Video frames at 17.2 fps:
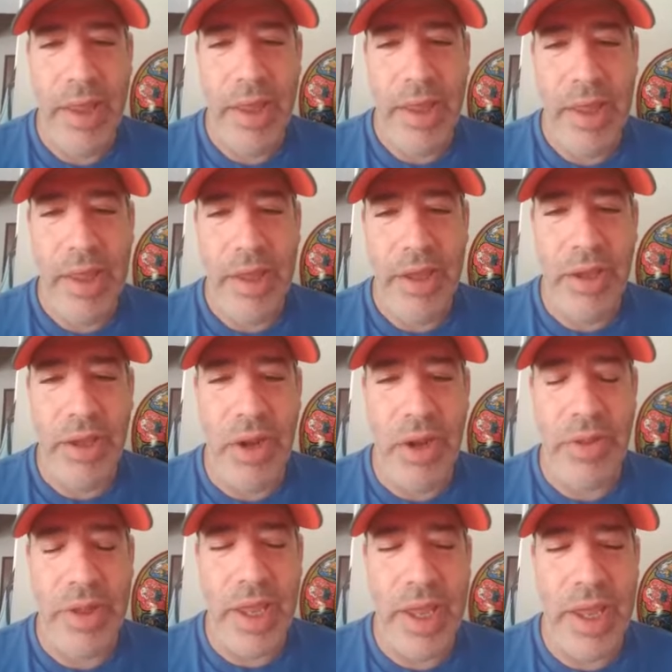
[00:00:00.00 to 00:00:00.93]

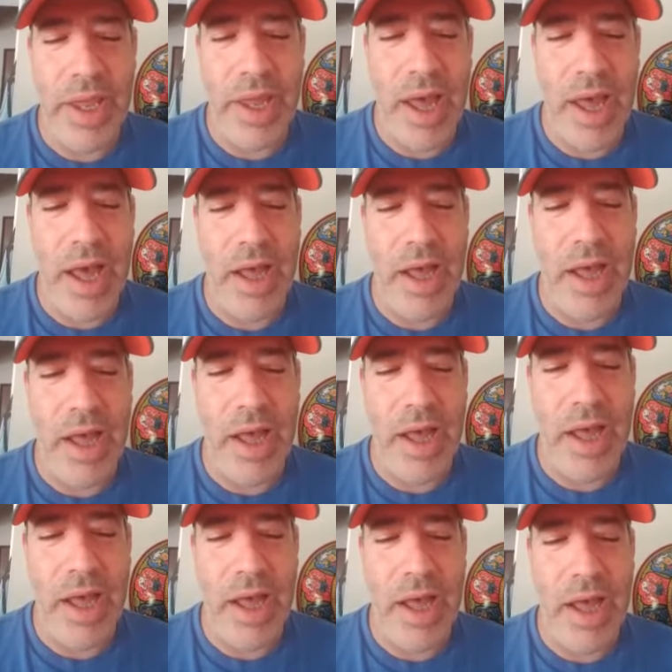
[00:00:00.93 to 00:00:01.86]
They
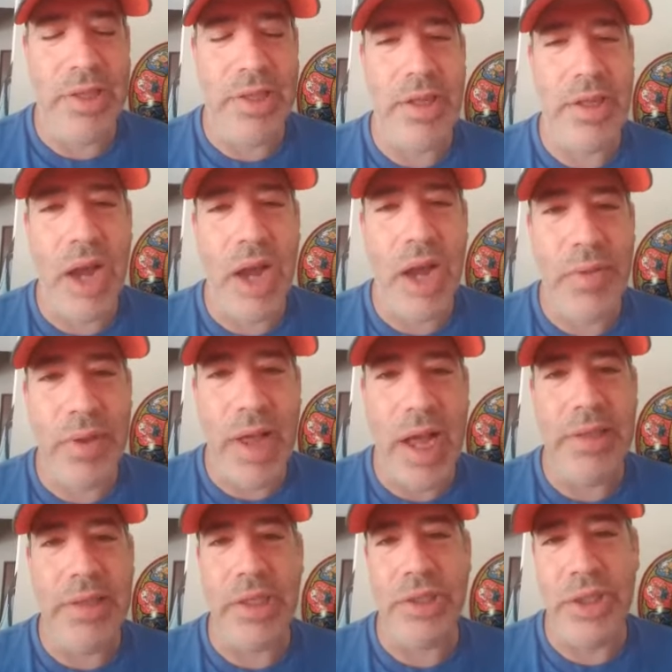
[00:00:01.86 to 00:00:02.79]
obviously they talk with
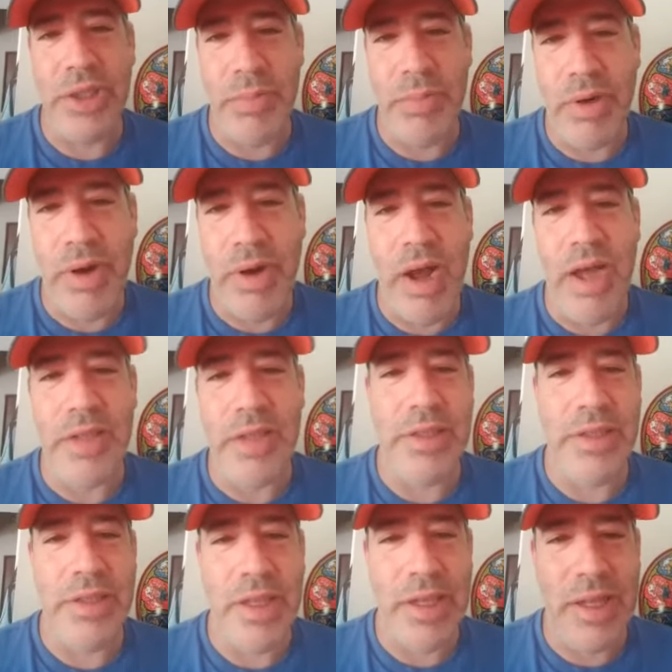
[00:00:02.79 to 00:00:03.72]
guys like Jim McCross,
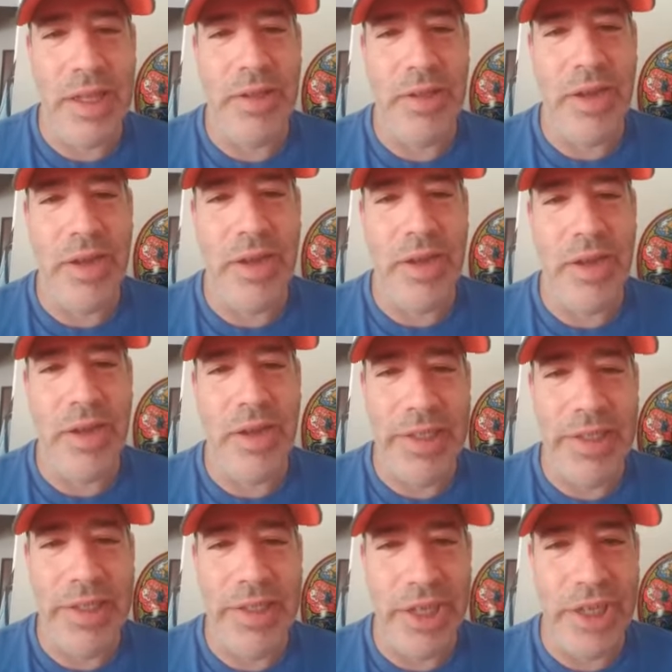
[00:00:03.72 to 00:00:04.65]
and they talk with the
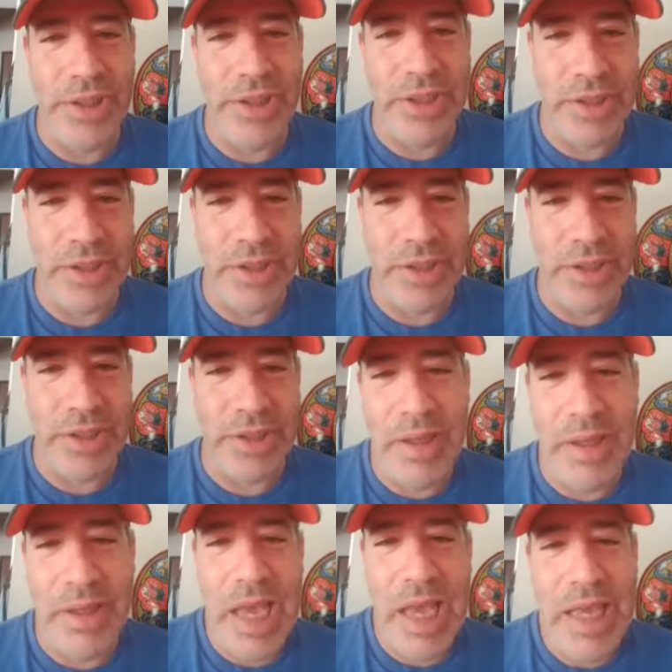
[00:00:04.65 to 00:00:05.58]
dietitian.
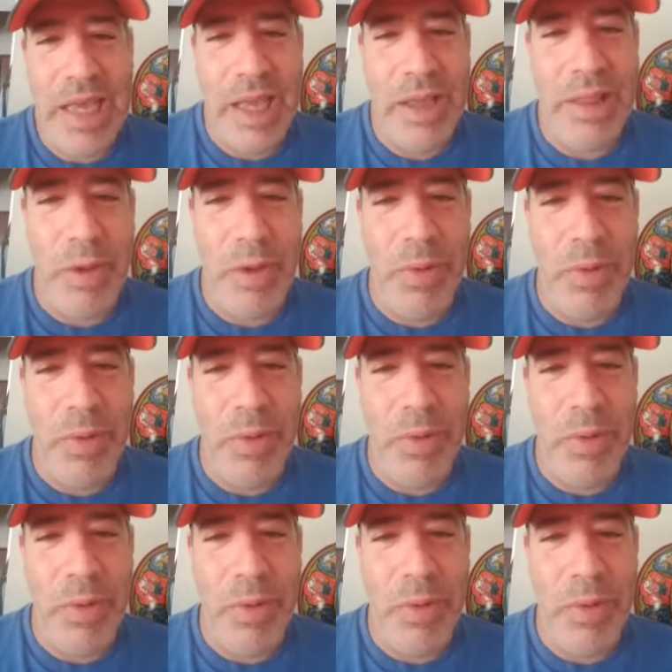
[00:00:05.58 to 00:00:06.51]
They
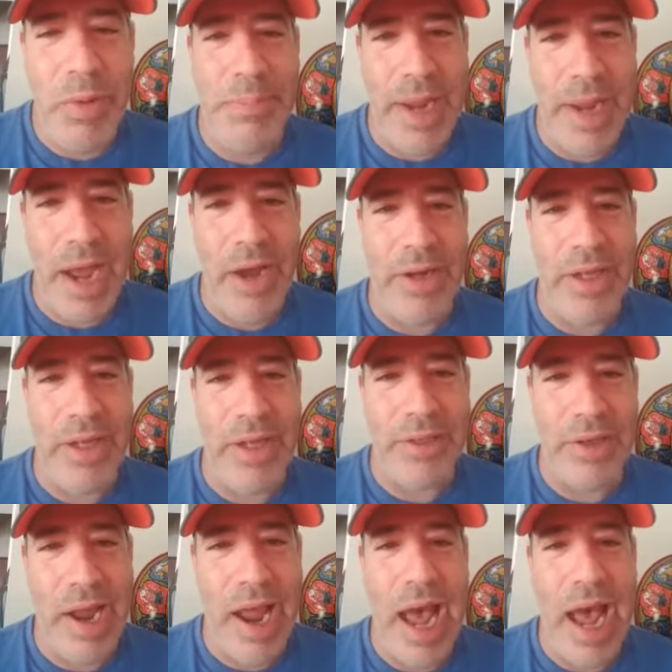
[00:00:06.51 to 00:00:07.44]
really mapped out as
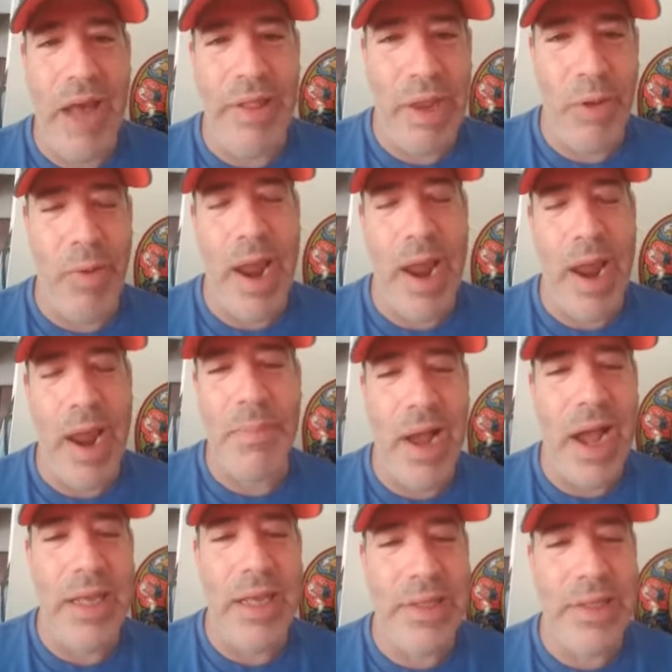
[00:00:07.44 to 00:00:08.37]
to how they ramp
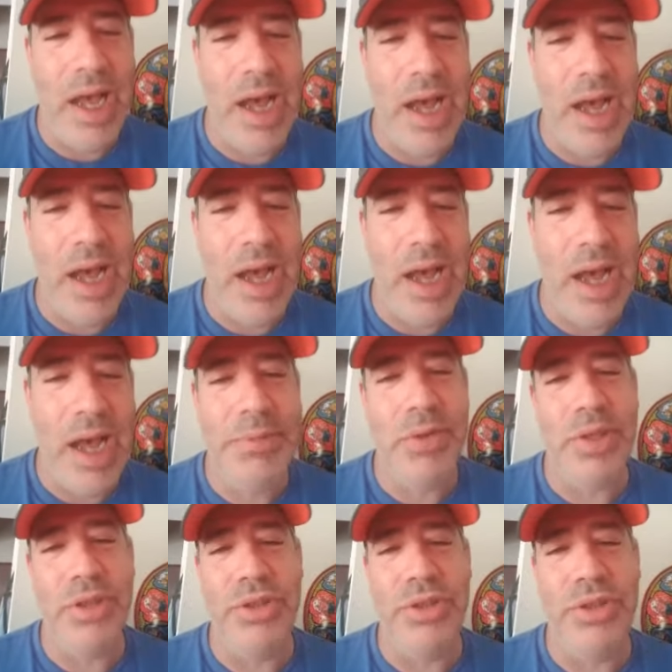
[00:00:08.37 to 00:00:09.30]
guys up so
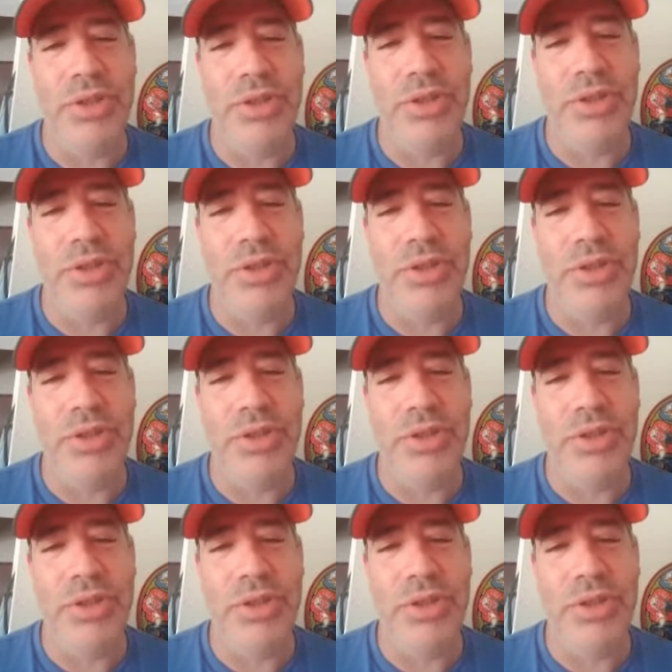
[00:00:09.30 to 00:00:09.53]
that you